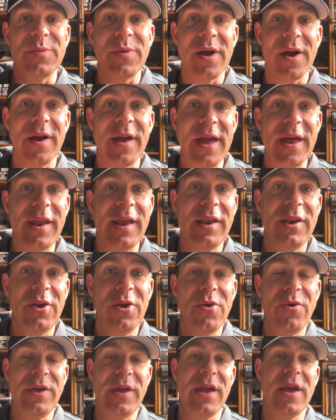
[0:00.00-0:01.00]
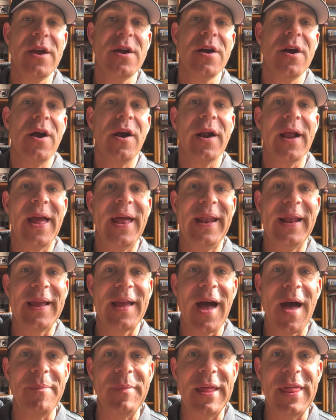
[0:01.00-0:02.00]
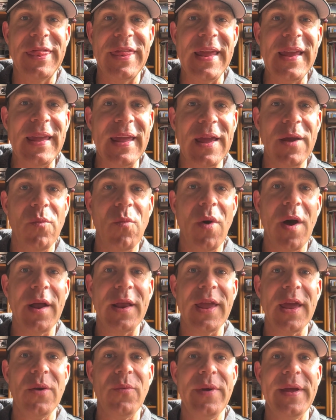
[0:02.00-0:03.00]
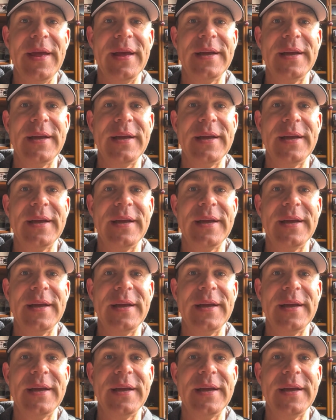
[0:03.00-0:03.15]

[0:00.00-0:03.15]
we are in a new year and it got me thinking, what can we